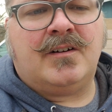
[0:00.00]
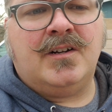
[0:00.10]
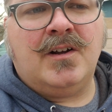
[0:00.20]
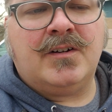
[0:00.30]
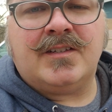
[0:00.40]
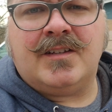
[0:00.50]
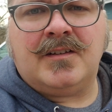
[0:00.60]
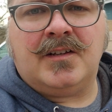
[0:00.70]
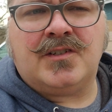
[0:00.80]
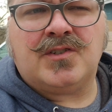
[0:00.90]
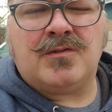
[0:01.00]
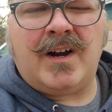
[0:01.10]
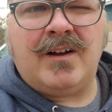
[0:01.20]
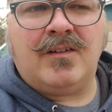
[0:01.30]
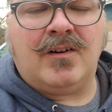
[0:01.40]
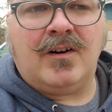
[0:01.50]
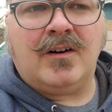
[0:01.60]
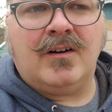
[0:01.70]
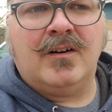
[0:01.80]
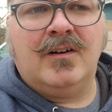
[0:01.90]
notice that the
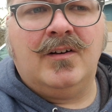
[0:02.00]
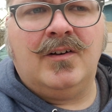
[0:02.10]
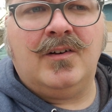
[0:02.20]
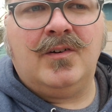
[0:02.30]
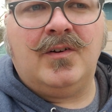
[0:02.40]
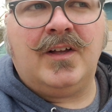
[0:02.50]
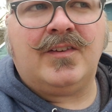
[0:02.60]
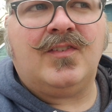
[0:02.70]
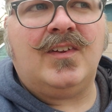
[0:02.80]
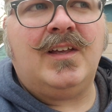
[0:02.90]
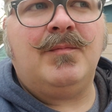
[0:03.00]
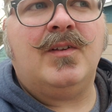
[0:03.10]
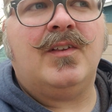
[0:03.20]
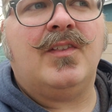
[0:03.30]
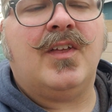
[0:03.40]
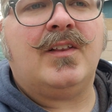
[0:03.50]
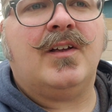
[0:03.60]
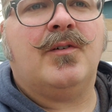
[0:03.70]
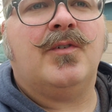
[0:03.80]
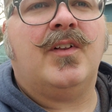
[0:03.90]
trailer, it seemed that
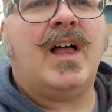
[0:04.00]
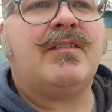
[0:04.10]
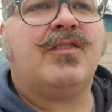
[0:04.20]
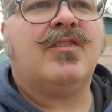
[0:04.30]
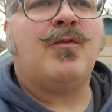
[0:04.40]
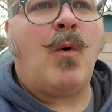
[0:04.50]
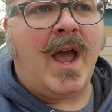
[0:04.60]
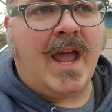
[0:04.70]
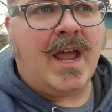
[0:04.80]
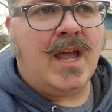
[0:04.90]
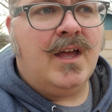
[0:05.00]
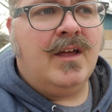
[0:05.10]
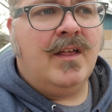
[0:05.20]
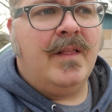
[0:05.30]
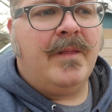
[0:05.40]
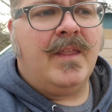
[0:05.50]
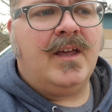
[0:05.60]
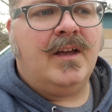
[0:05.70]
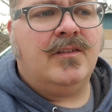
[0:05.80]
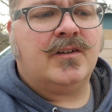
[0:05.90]
there was a lot of sway
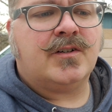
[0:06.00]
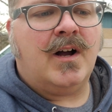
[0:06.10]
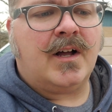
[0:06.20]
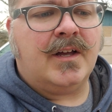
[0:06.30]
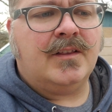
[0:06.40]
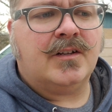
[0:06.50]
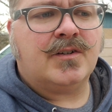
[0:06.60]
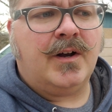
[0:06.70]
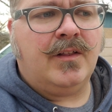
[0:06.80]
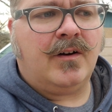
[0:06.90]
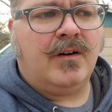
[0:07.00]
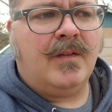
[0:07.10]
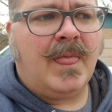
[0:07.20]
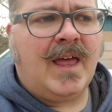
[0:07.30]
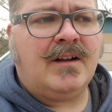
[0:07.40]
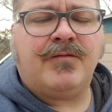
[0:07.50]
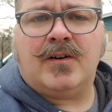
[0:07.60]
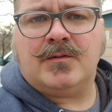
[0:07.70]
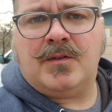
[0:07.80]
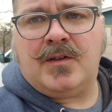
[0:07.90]
in the truck and the trailer. And at
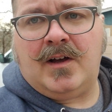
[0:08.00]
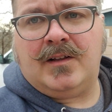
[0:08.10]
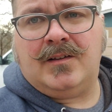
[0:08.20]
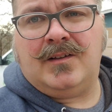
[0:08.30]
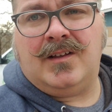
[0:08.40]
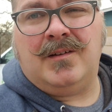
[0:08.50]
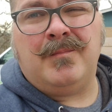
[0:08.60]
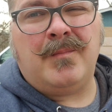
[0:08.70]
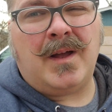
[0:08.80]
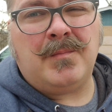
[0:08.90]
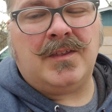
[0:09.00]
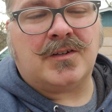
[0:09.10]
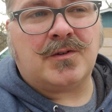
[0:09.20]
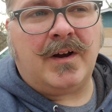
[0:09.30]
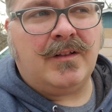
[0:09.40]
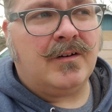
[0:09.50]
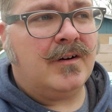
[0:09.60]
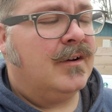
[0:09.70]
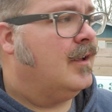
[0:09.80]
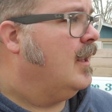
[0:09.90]
first we thought it might be the
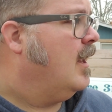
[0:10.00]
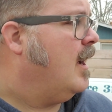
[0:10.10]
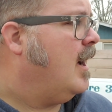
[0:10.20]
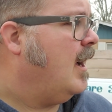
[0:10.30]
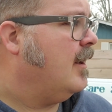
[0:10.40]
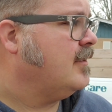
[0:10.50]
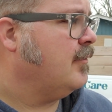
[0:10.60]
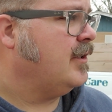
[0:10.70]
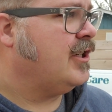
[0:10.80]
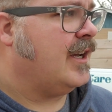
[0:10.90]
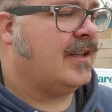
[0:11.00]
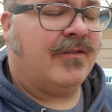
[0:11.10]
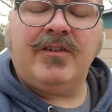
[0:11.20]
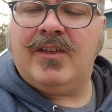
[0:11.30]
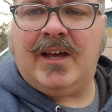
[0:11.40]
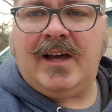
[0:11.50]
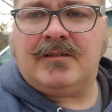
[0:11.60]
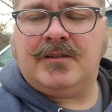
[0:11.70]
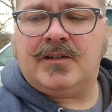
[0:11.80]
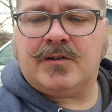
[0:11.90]
trailer. So we checked everything out
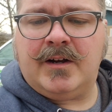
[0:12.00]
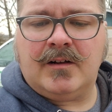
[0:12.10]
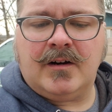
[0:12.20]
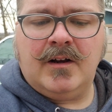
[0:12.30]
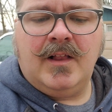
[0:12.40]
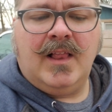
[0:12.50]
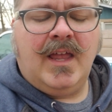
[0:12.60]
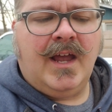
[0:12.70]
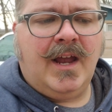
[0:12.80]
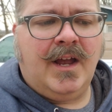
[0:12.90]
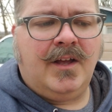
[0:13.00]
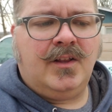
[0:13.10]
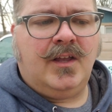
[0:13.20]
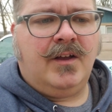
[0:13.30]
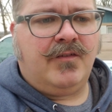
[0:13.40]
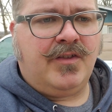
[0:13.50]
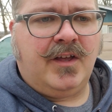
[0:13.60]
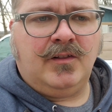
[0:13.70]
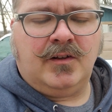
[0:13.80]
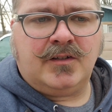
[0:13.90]
on the trailer and
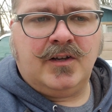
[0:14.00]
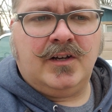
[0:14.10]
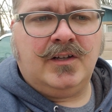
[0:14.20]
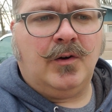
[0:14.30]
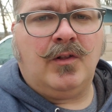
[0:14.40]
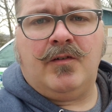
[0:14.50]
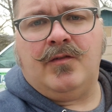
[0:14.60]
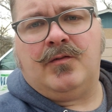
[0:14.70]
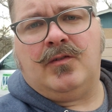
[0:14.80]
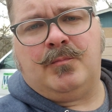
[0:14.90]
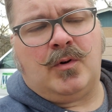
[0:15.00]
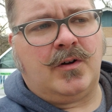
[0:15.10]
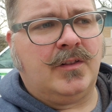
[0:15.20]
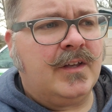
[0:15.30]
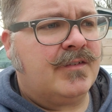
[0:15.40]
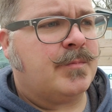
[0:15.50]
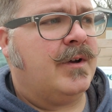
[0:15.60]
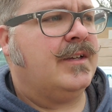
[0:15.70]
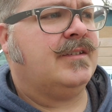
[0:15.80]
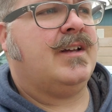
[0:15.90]
everything looked good. No broken leaf
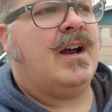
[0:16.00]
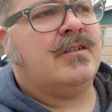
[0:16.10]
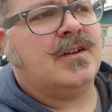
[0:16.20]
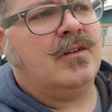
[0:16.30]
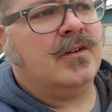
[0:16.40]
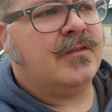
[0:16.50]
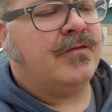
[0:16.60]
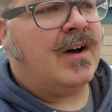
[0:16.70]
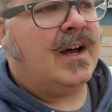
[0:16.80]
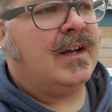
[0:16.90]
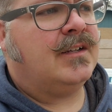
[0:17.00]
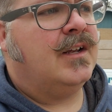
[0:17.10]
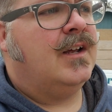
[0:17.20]
springs, tires all looked fine.